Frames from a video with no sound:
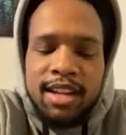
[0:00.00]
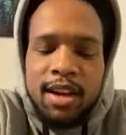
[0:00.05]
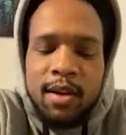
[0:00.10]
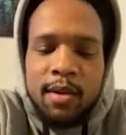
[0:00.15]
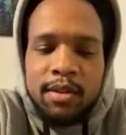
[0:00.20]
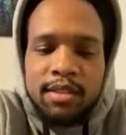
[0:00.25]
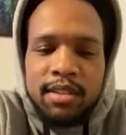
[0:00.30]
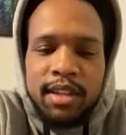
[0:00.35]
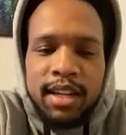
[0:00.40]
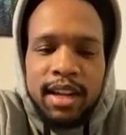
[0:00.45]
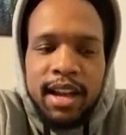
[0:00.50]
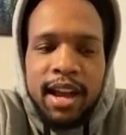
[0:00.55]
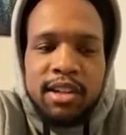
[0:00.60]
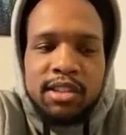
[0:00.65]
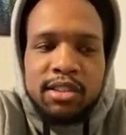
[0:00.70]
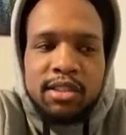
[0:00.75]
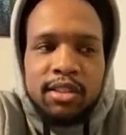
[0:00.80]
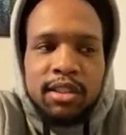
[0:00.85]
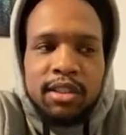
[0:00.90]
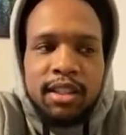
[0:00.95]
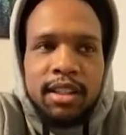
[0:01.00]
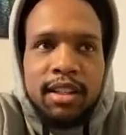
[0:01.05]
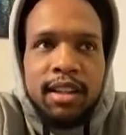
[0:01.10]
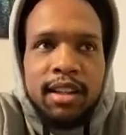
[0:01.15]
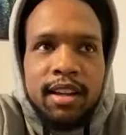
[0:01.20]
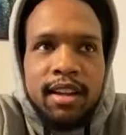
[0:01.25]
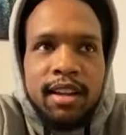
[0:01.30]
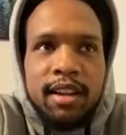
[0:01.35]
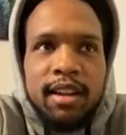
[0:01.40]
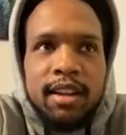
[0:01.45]
I was like actually
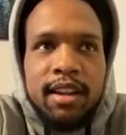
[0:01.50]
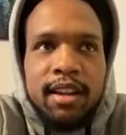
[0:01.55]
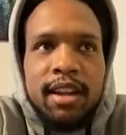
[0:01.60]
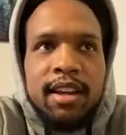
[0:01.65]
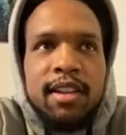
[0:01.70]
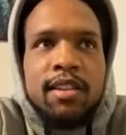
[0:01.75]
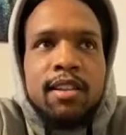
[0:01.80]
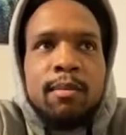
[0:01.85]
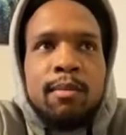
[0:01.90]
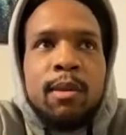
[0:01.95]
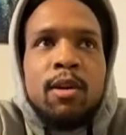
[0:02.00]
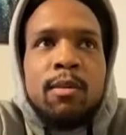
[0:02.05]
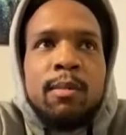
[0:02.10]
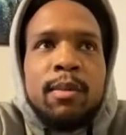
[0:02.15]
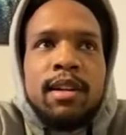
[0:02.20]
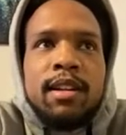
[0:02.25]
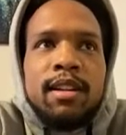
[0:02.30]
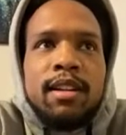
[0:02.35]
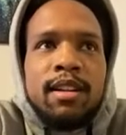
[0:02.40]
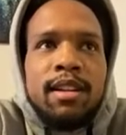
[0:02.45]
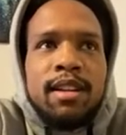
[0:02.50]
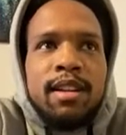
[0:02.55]
in the moment.